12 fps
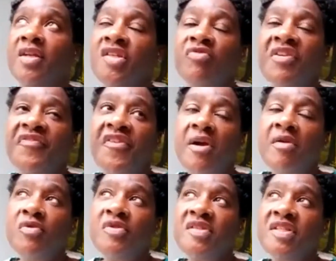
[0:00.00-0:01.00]
The
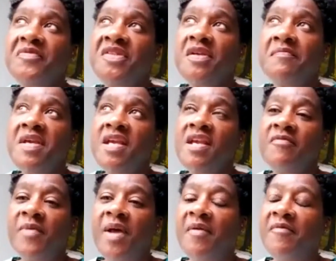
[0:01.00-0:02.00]
referrals come to
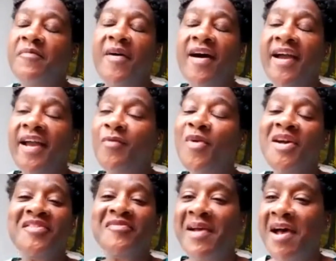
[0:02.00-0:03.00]
me by
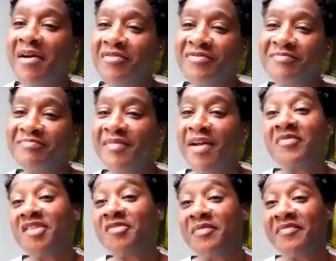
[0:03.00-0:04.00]
word of mouth. I've
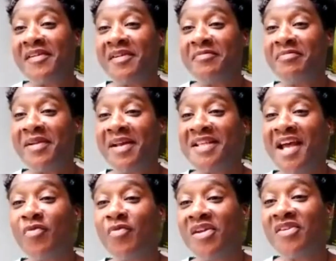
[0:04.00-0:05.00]
just been very blessed to
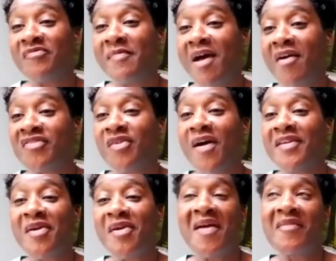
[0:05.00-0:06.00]
have a word of mouth. So
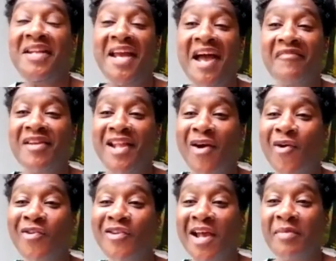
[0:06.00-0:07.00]
I don't really have that
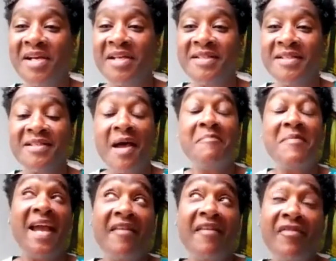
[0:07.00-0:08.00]
online presence. I may
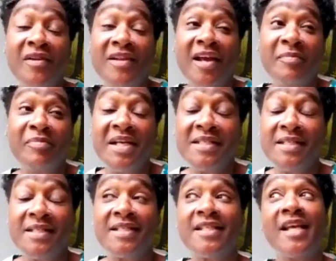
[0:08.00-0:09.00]
have an online
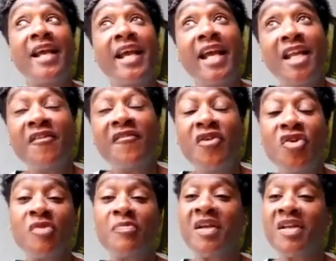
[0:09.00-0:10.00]
presence in the
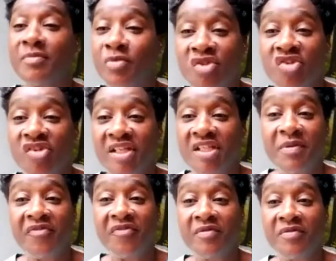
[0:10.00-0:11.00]
future because I'm also trained to
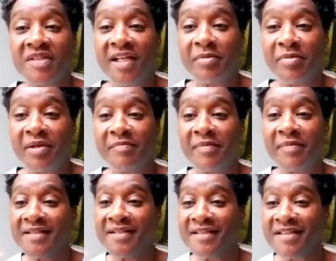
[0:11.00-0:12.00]
be a funeral celebrant, but
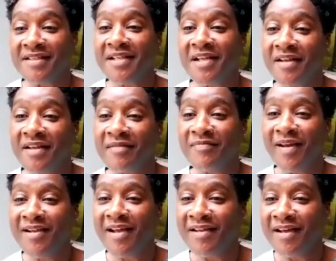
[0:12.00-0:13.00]
that's just another
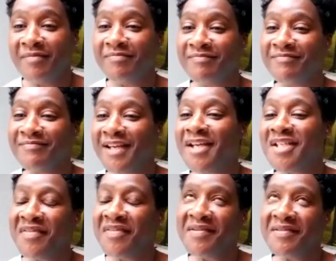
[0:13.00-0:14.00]

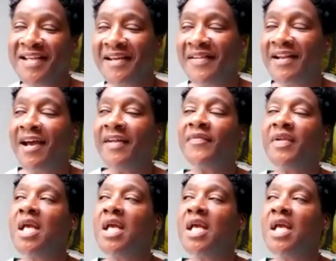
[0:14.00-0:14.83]
interview down the line.